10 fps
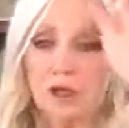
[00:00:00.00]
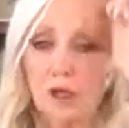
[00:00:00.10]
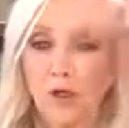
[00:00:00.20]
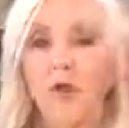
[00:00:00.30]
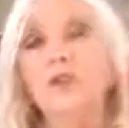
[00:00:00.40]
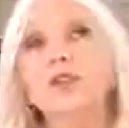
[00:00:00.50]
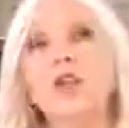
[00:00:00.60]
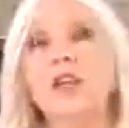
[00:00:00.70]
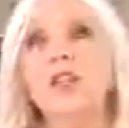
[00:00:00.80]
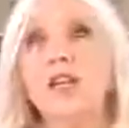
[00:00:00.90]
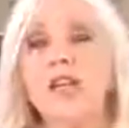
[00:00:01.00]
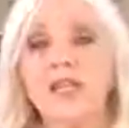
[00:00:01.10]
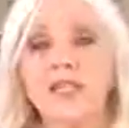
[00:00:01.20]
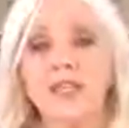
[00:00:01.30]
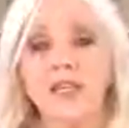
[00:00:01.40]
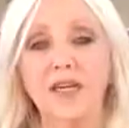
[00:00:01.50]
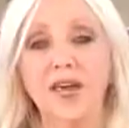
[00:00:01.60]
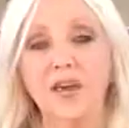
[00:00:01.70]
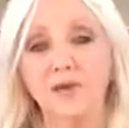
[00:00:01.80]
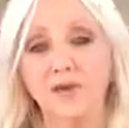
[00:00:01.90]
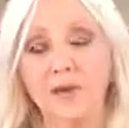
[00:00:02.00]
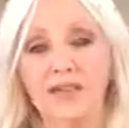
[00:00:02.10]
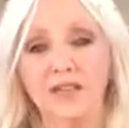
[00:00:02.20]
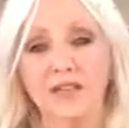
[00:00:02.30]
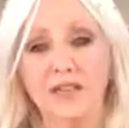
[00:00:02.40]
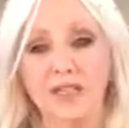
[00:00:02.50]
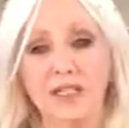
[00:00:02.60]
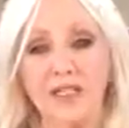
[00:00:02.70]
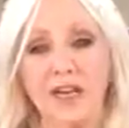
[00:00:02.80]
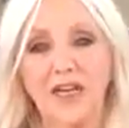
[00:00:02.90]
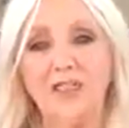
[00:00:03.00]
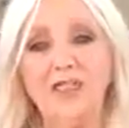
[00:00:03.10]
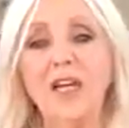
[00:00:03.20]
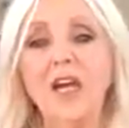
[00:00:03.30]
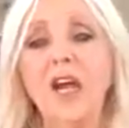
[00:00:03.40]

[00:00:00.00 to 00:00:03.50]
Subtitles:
So law of attraction kicks in after about 17 seconds.